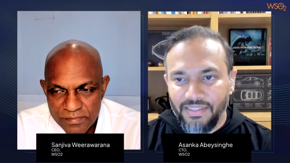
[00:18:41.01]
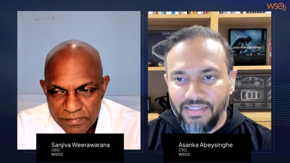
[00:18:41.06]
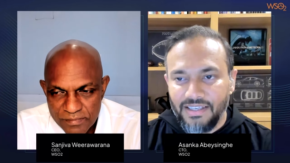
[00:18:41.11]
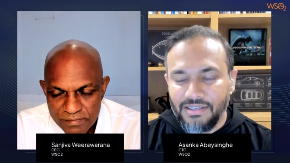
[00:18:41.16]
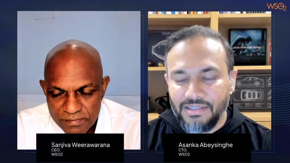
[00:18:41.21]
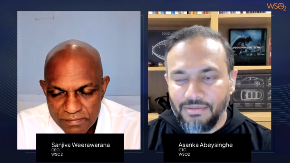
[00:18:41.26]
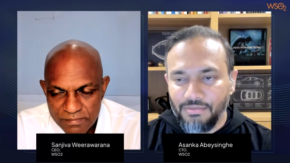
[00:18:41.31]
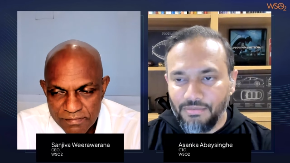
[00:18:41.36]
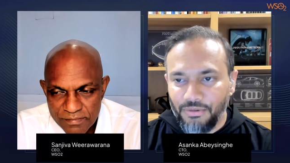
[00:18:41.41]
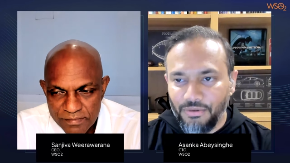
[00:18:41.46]

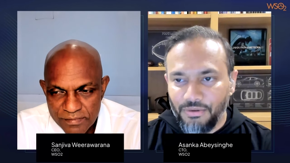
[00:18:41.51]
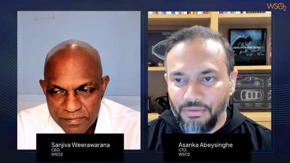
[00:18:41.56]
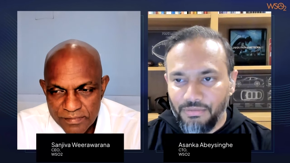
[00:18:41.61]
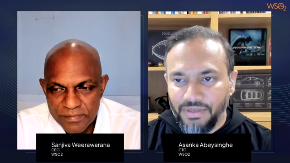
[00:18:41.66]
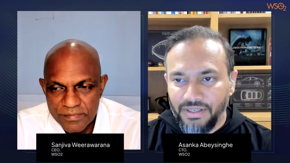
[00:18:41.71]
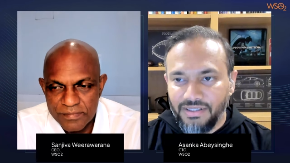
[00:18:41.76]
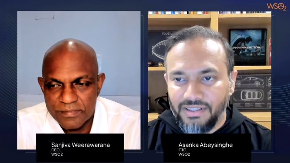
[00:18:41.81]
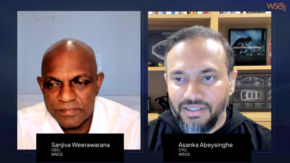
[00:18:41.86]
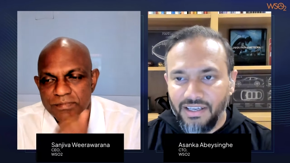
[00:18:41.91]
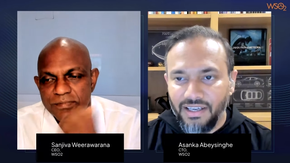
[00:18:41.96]
Speaker 1: this
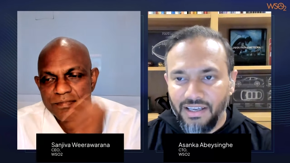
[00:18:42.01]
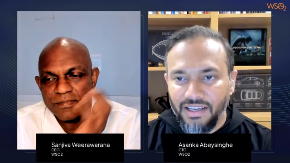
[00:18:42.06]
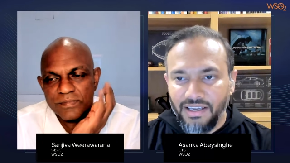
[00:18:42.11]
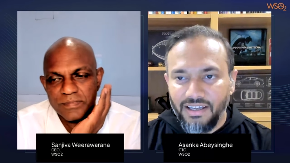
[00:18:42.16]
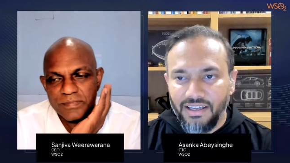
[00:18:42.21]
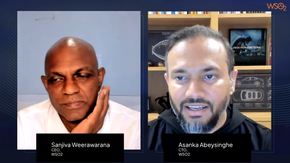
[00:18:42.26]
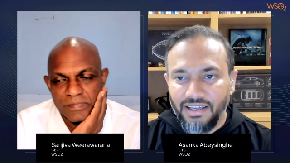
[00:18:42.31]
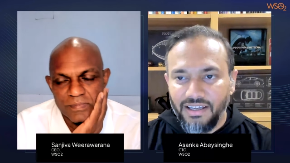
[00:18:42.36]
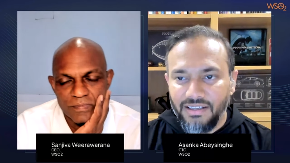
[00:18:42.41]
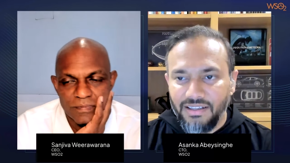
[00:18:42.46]
movement
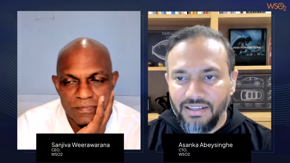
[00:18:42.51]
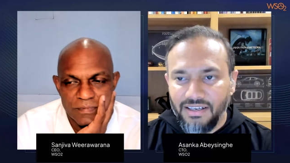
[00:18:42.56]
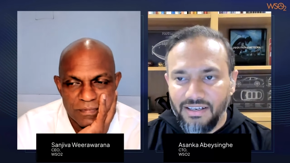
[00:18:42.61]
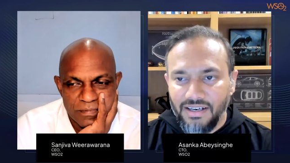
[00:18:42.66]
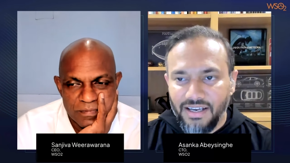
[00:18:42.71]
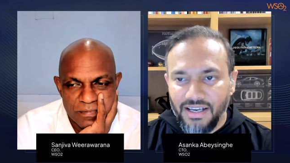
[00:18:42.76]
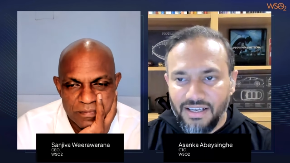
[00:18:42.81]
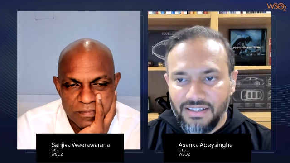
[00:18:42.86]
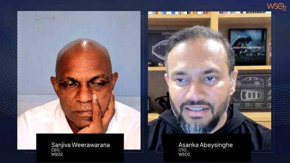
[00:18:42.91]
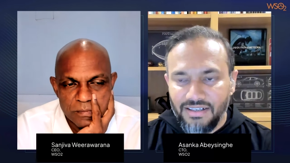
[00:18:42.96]
uh, in the
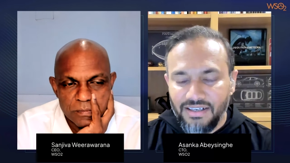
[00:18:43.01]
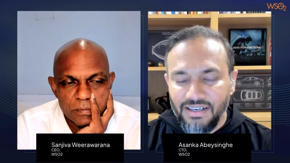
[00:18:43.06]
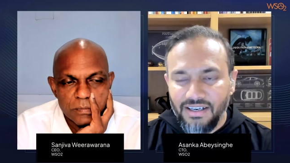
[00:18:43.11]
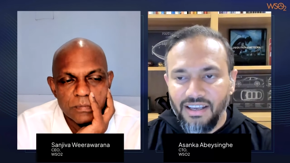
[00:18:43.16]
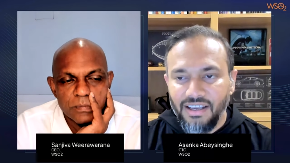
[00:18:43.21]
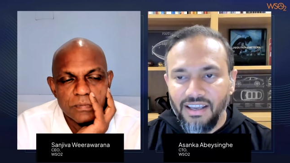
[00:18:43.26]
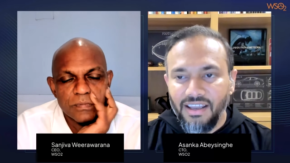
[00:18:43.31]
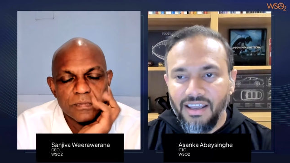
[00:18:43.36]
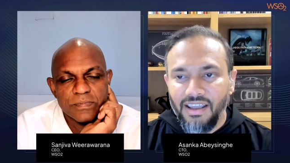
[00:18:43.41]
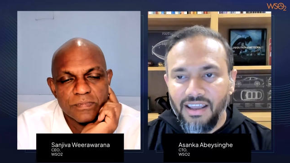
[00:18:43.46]

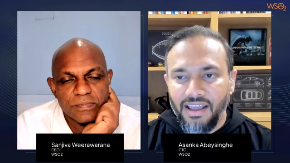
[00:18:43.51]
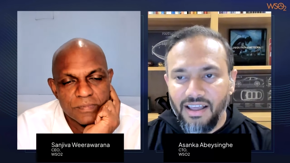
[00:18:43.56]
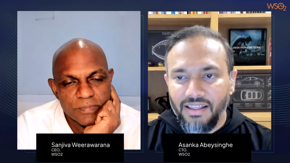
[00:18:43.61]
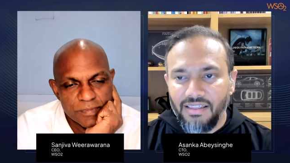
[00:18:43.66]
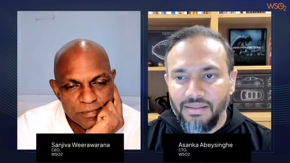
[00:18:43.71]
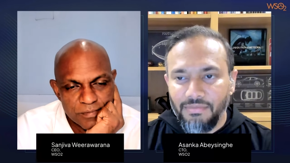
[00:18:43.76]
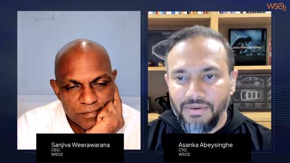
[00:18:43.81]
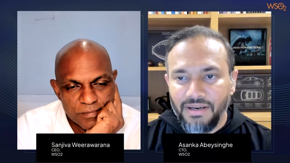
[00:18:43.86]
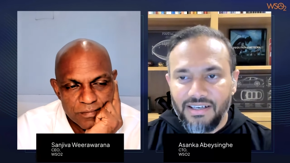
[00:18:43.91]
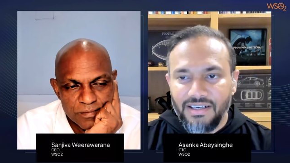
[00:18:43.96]
industry and
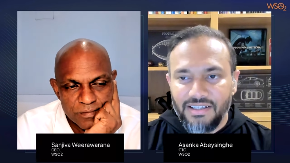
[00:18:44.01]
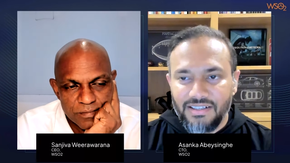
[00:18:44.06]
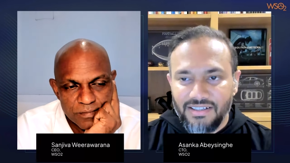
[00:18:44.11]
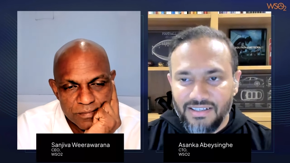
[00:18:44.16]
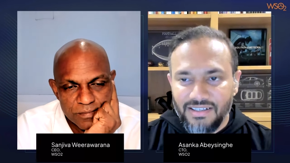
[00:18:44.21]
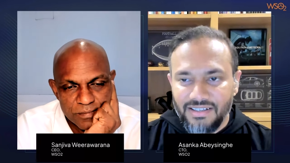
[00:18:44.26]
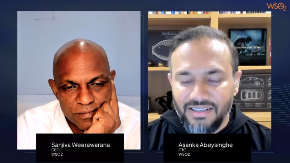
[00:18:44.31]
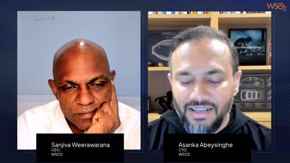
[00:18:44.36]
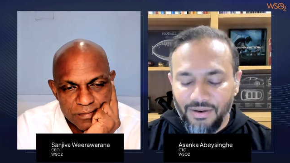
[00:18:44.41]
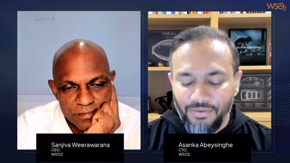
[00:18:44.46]
the
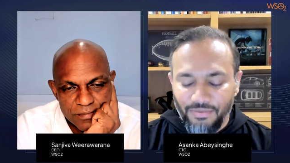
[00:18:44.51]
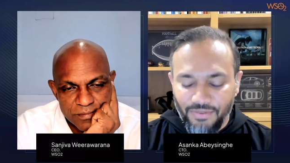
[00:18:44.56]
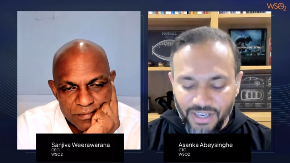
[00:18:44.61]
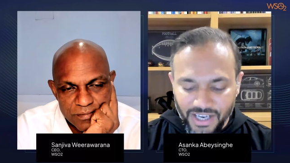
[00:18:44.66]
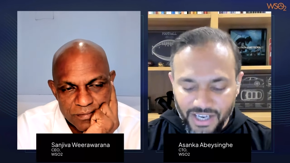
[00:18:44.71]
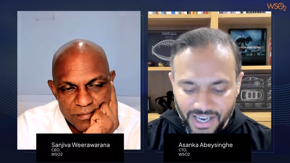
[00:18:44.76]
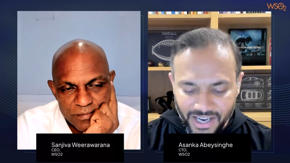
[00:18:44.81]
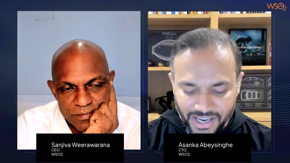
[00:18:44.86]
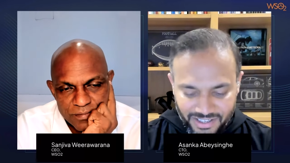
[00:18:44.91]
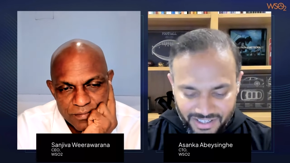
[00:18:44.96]
predictions that we
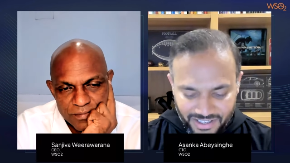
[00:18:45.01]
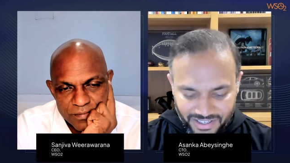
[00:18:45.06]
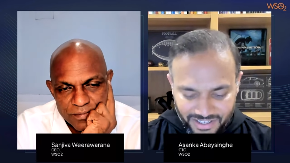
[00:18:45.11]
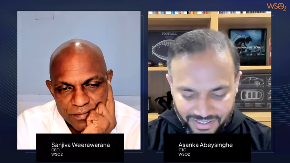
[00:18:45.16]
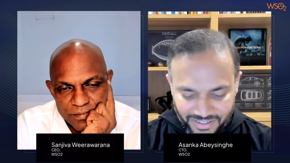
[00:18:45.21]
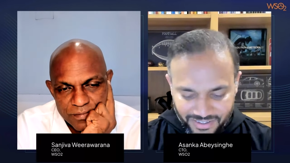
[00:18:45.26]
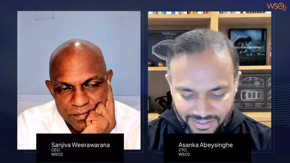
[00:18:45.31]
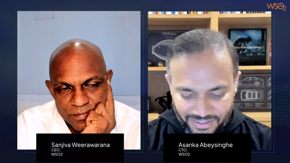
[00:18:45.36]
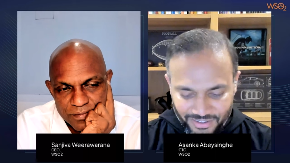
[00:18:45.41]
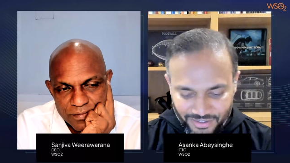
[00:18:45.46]
had.
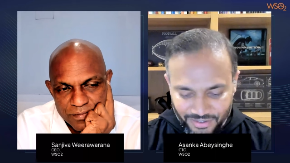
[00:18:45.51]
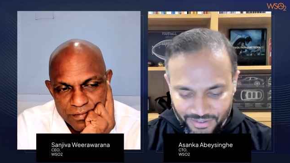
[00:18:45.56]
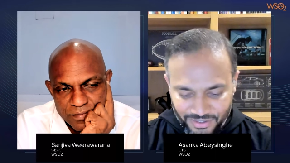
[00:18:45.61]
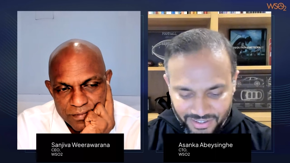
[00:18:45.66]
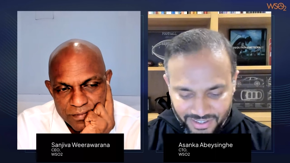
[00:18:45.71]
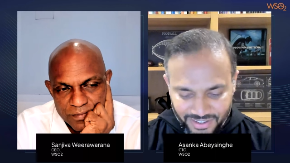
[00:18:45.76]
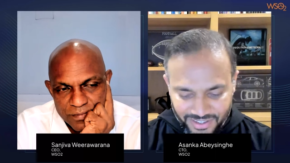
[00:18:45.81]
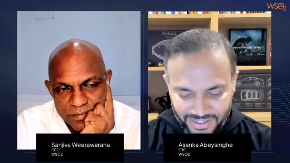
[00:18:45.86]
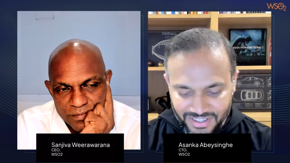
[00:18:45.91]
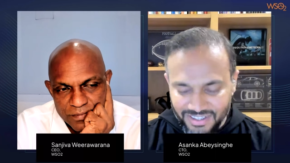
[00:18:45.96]
Uh, so
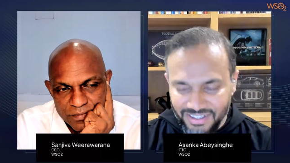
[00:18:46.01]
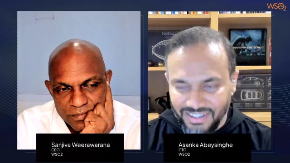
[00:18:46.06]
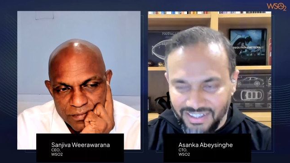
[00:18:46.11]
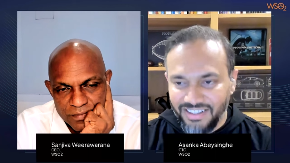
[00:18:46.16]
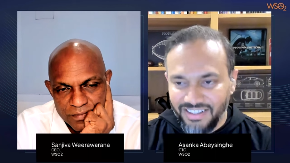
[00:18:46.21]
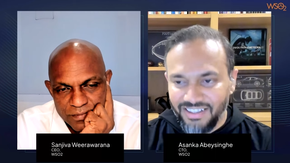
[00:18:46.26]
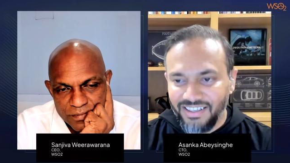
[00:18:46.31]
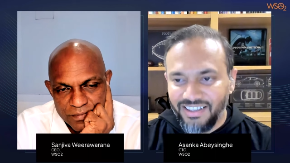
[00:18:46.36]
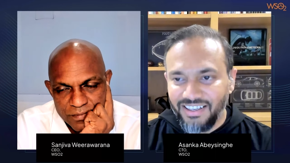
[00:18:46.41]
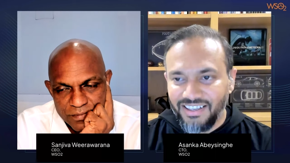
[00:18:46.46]
just a